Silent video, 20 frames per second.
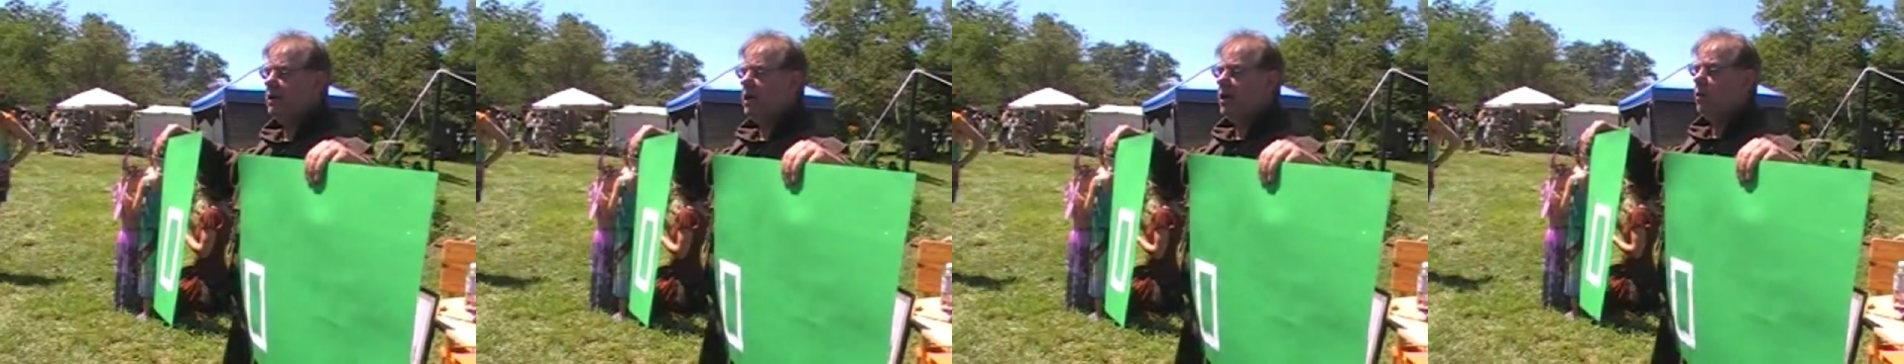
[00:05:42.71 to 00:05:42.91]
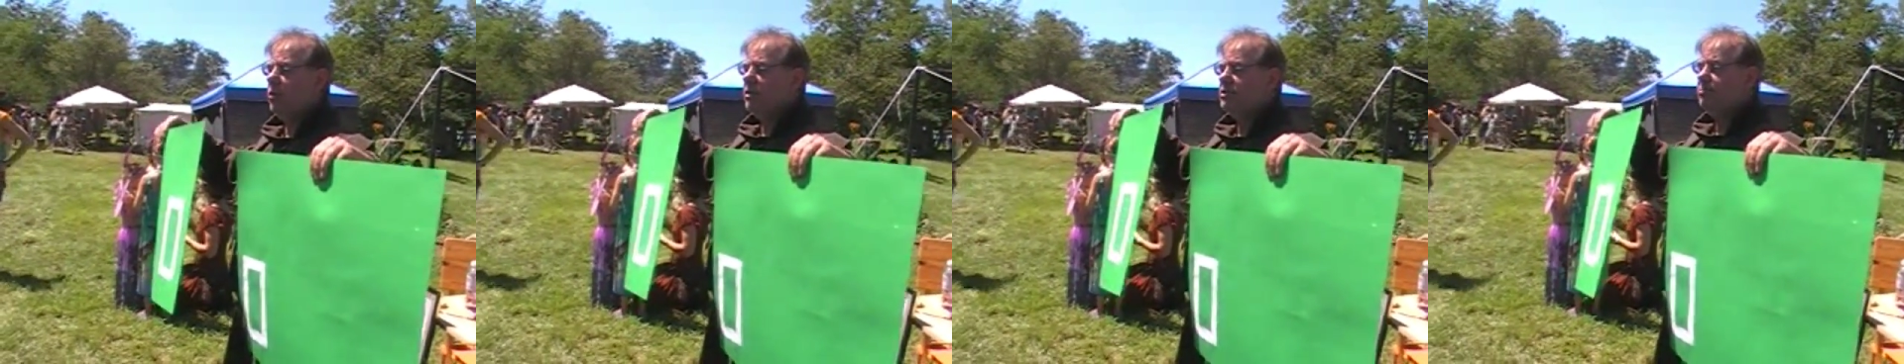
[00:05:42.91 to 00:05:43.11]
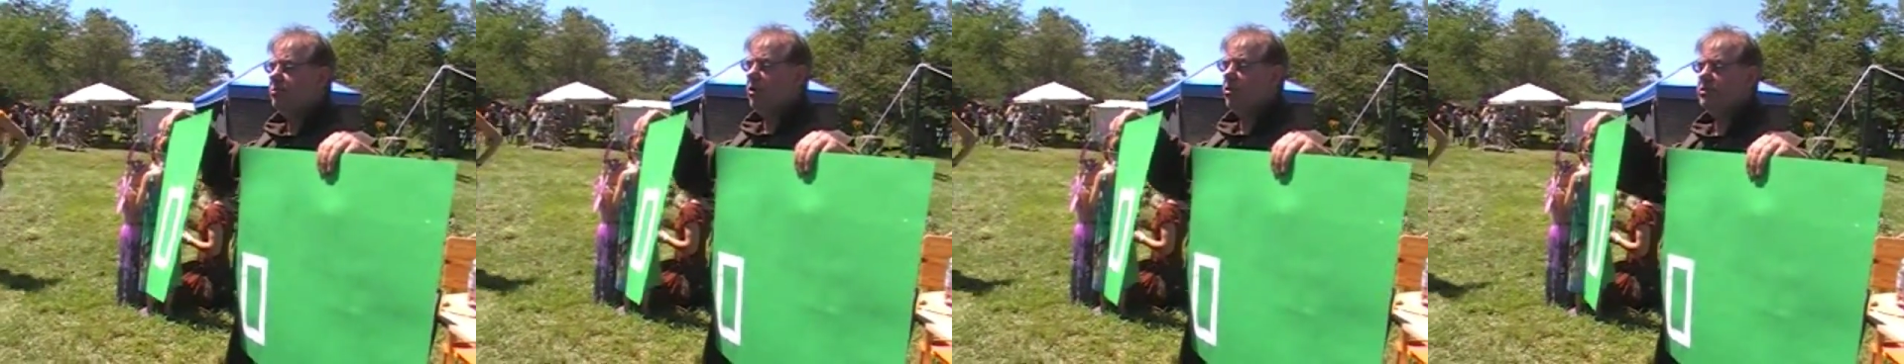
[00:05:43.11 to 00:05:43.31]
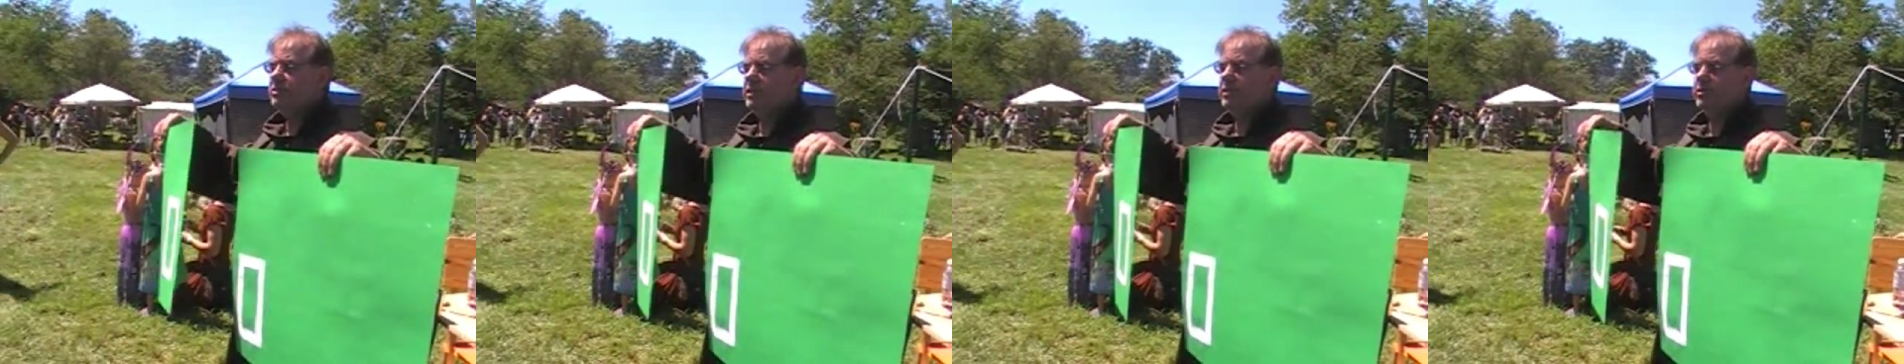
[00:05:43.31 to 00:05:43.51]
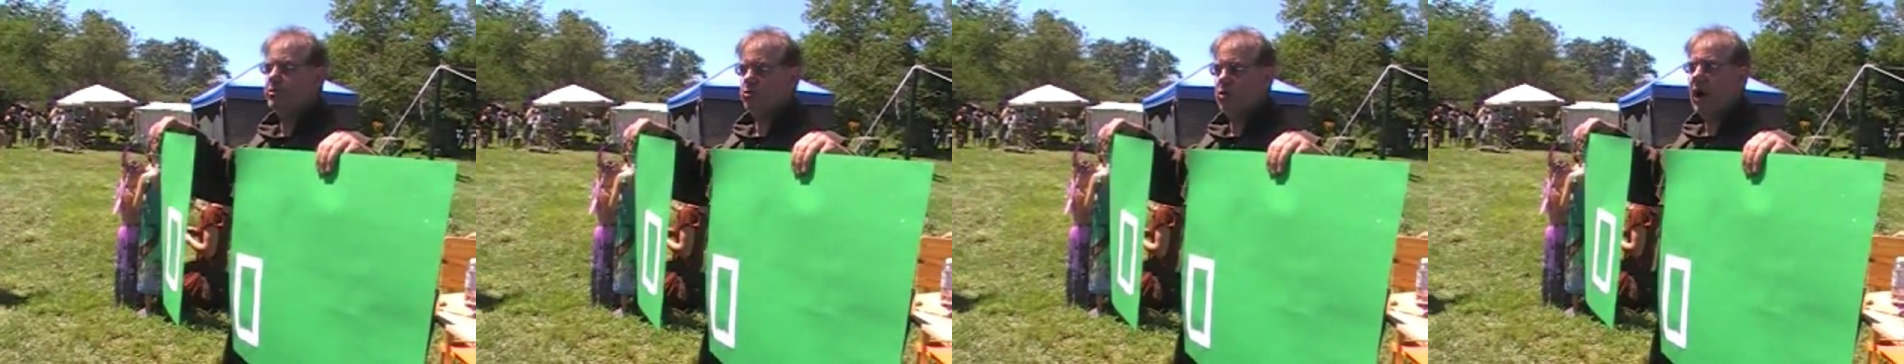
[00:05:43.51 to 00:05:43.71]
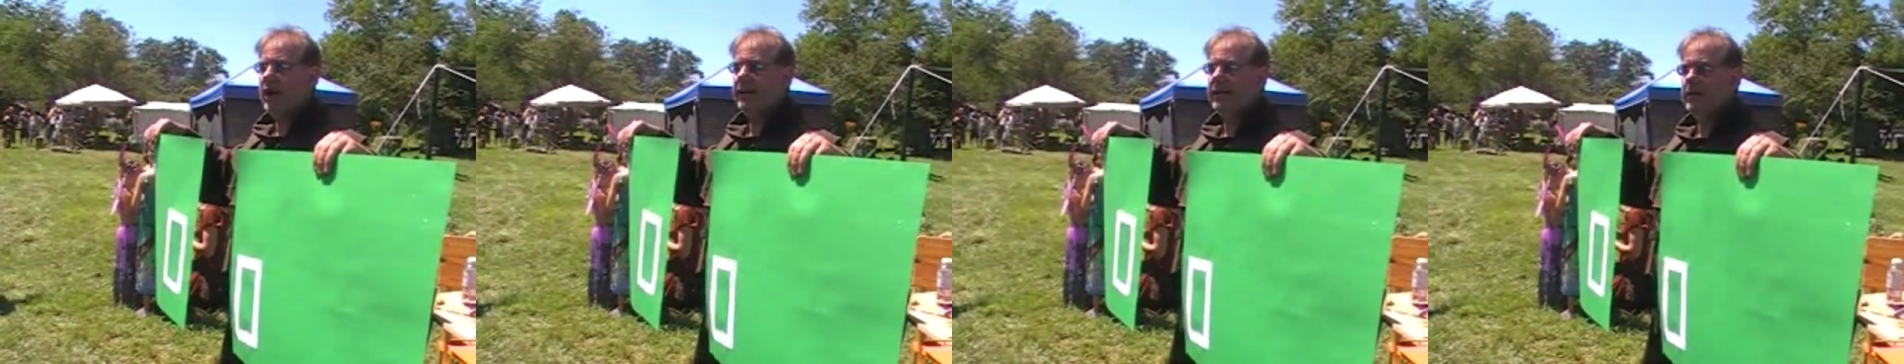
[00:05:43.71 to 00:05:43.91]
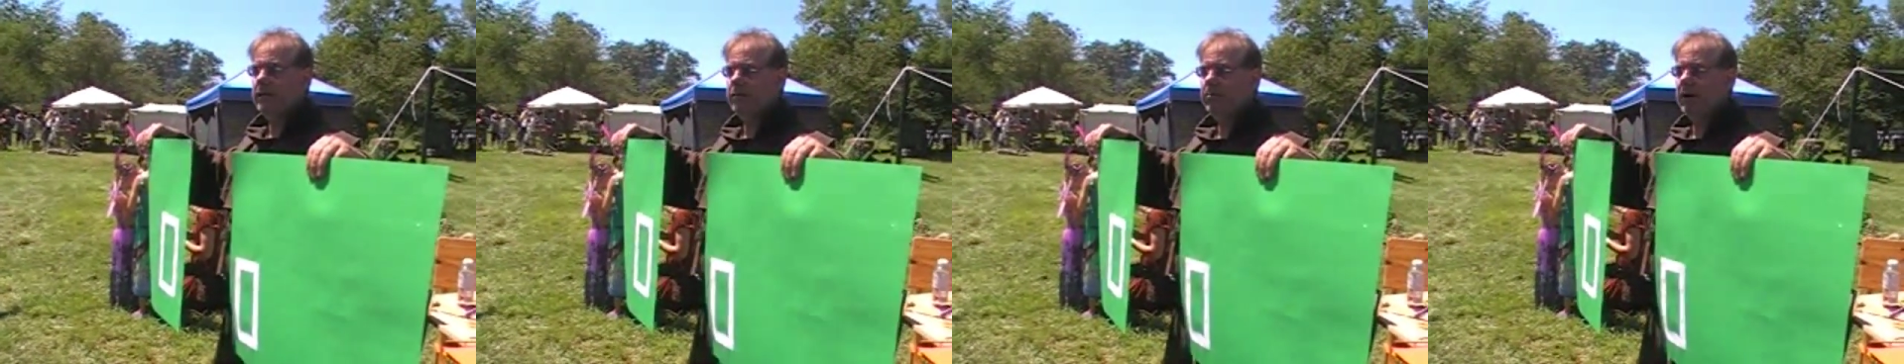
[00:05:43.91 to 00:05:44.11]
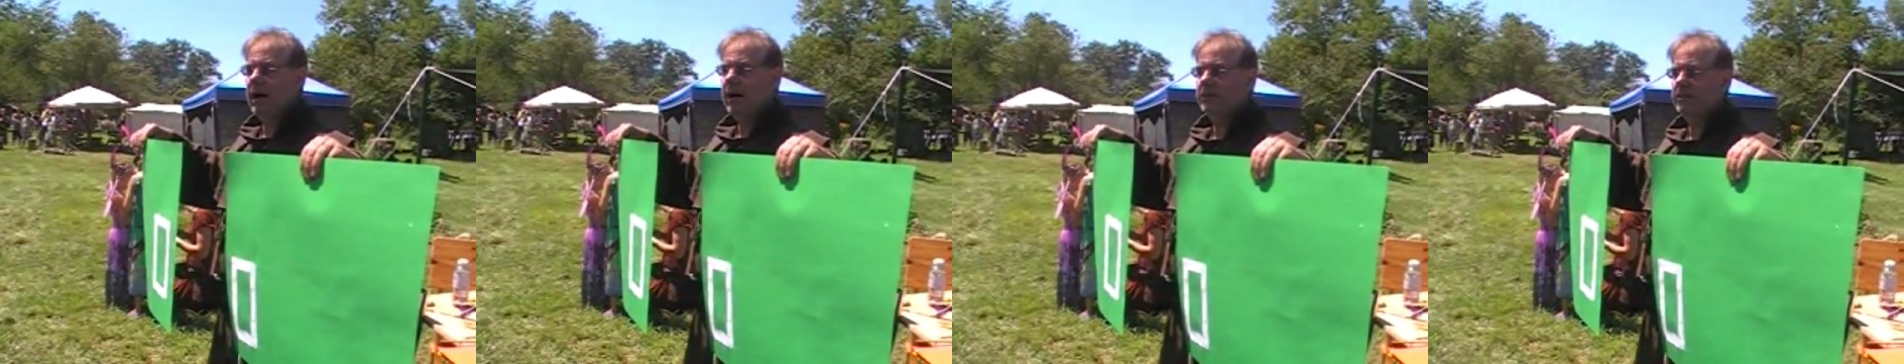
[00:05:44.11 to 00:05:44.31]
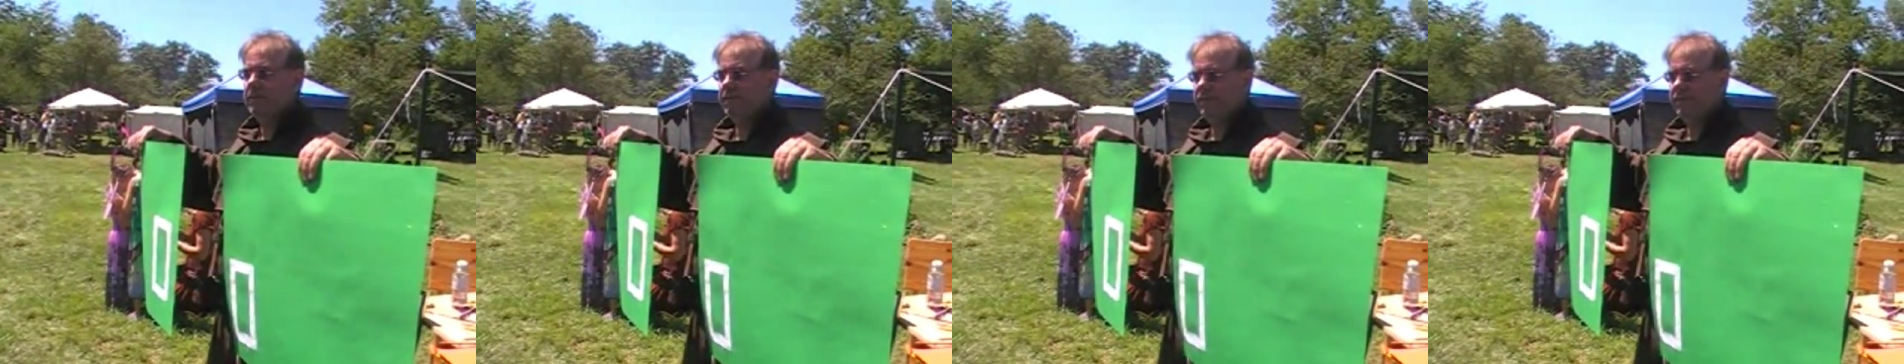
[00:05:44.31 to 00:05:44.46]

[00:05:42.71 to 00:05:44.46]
Which person is writing about the